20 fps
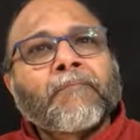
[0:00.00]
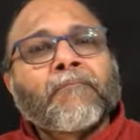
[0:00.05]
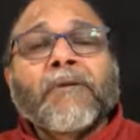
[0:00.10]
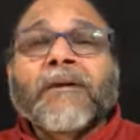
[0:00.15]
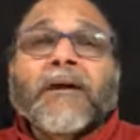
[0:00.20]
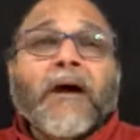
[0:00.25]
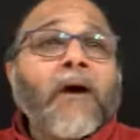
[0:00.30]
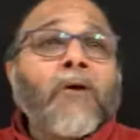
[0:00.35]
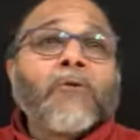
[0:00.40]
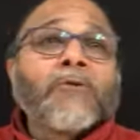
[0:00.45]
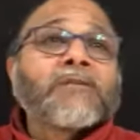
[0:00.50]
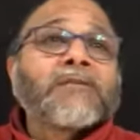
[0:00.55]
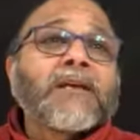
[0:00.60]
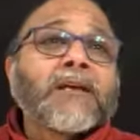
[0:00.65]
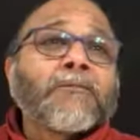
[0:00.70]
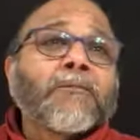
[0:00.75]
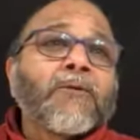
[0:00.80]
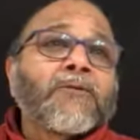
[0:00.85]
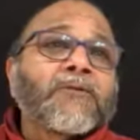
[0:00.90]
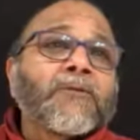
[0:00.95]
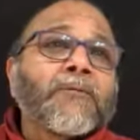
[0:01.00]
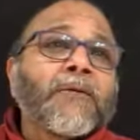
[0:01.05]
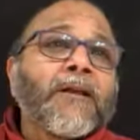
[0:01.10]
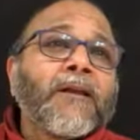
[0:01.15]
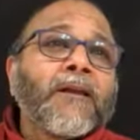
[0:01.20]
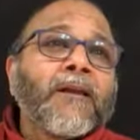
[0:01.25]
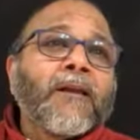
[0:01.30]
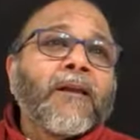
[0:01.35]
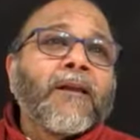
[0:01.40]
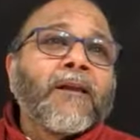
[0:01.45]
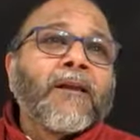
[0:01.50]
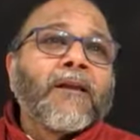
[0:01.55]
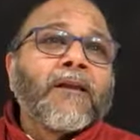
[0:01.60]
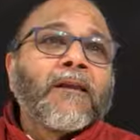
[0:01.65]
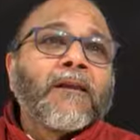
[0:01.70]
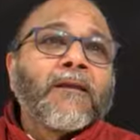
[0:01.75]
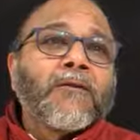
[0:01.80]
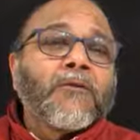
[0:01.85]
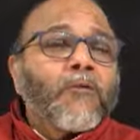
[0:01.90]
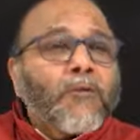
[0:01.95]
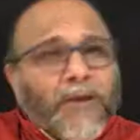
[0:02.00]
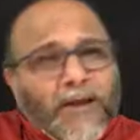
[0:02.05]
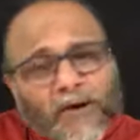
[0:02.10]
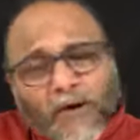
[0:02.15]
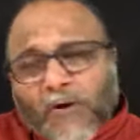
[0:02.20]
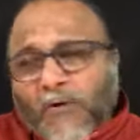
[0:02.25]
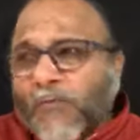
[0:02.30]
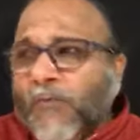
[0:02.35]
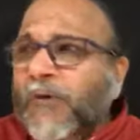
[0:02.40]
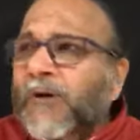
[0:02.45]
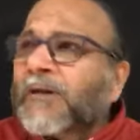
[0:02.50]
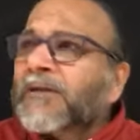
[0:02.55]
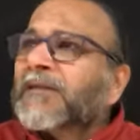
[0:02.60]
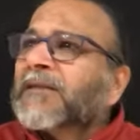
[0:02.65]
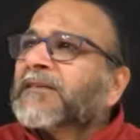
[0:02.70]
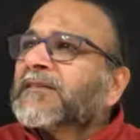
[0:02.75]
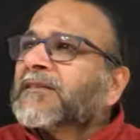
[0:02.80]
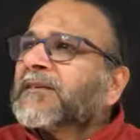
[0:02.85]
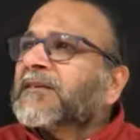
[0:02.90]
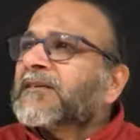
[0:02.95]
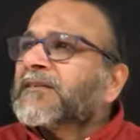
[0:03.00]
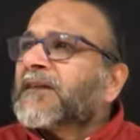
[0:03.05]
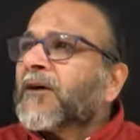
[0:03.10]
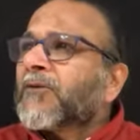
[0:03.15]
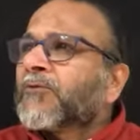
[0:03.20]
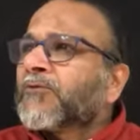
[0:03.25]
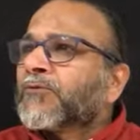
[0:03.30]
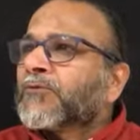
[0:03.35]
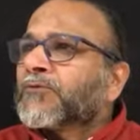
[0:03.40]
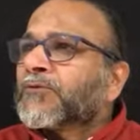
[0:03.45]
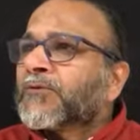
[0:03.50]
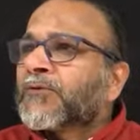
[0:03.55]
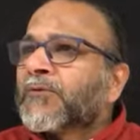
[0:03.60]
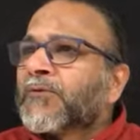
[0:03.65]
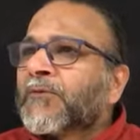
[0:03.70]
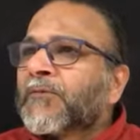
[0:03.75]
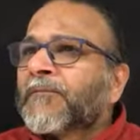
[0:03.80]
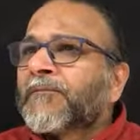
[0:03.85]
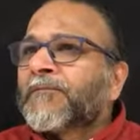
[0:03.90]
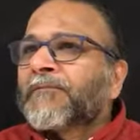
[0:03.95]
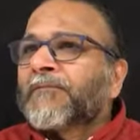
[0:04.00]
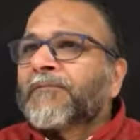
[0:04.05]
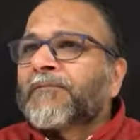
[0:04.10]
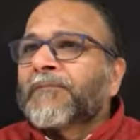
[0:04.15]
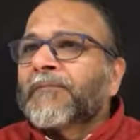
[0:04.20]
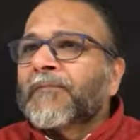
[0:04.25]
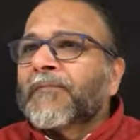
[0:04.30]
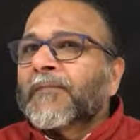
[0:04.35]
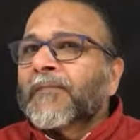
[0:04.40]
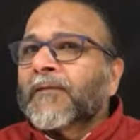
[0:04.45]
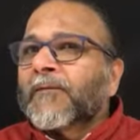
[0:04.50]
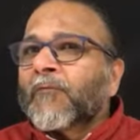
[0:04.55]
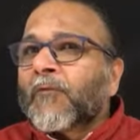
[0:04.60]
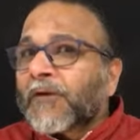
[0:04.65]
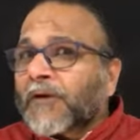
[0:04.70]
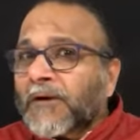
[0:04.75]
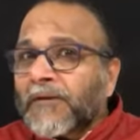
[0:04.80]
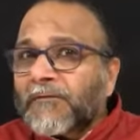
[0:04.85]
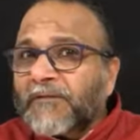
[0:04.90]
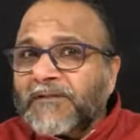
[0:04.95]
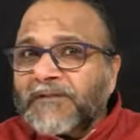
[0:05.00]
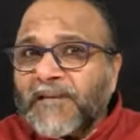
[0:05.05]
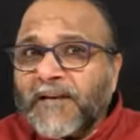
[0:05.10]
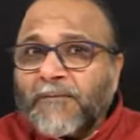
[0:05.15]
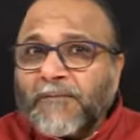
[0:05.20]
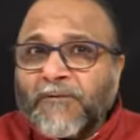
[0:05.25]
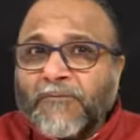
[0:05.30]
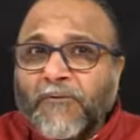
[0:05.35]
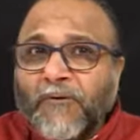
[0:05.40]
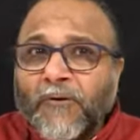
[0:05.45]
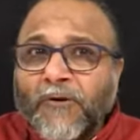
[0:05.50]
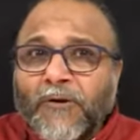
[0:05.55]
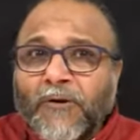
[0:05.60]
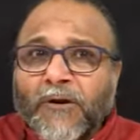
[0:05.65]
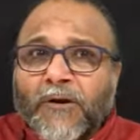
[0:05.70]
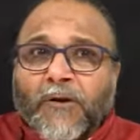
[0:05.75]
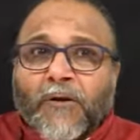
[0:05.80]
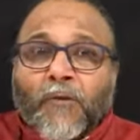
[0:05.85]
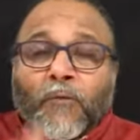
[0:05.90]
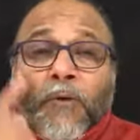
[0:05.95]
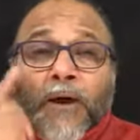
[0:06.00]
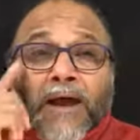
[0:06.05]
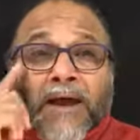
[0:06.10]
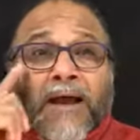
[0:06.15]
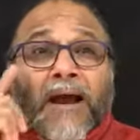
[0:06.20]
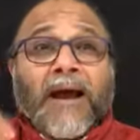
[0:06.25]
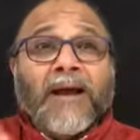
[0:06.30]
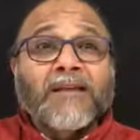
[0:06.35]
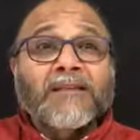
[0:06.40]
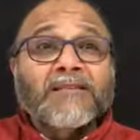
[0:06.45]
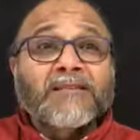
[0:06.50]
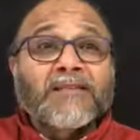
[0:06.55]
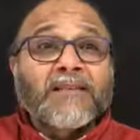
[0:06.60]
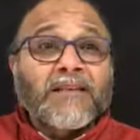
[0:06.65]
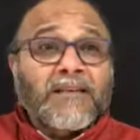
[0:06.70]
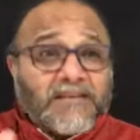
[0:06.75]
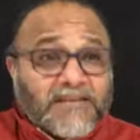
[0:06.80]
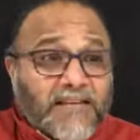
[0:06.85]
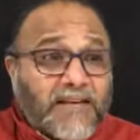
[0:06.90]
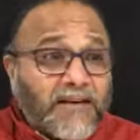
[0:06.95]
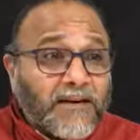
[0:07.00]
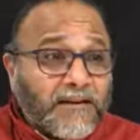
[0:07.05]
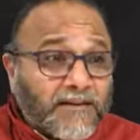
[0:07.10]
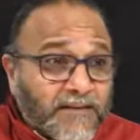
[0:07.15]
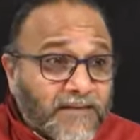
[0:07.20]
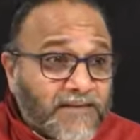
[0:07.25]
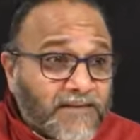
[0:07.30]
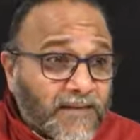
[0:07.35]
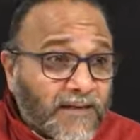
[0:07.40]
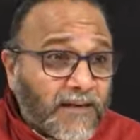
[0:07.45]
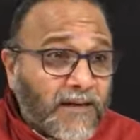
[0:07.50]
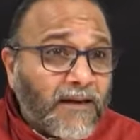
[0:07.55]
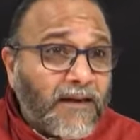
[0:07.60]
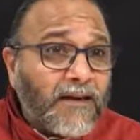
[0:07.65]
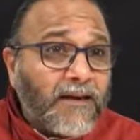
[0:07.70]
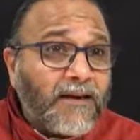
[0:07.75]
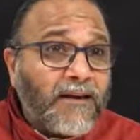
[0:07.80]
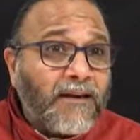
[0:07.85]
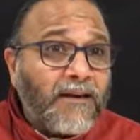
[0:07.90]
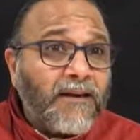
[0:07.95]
But how is that possible? You cannot work these things out. What did we say before? Why I see, is there a reason?